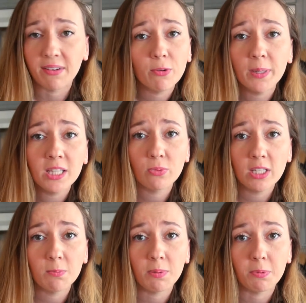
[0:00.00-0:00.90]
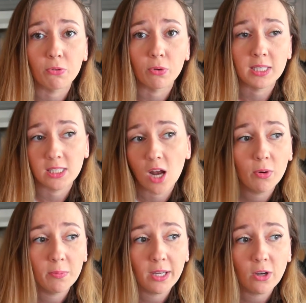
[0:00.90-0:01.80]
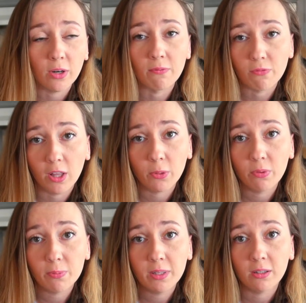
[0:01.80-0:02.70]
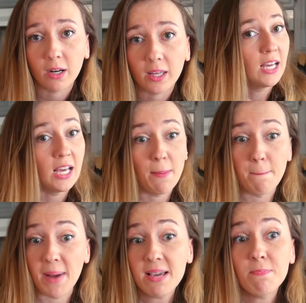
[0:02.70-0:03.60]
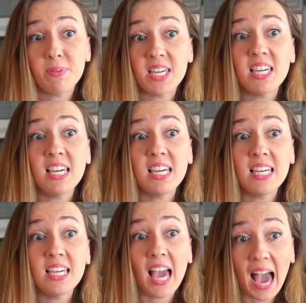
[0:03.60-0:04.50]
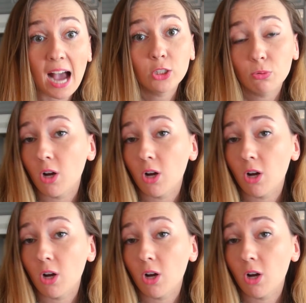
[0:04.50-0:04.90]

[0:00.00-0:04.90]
never made this recipe before. It's not one of my own. I'm following one from the internet. It might be actual